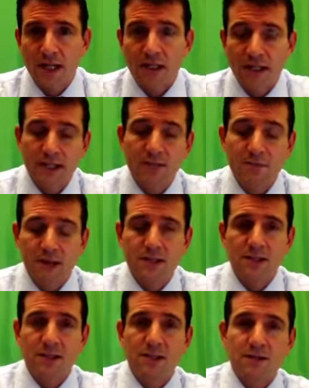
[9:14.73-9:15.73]
And Lincoln
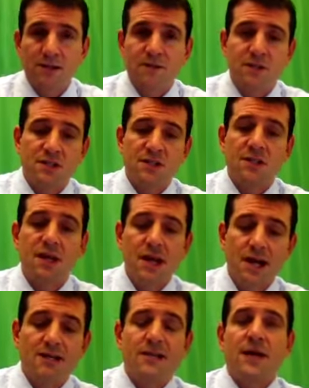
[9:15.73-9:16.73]
basically delivers
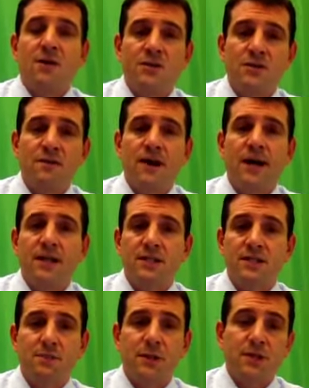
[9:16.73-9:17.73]
his house
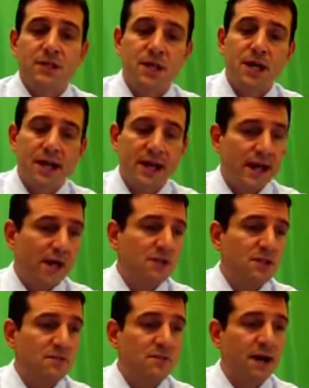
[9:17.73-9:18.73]
divided speech. A
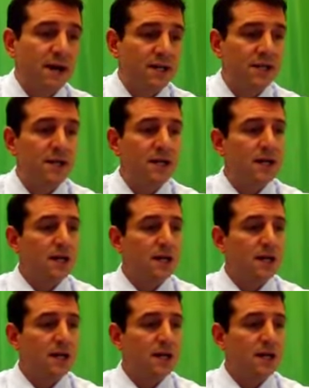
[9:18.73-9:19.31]
house divided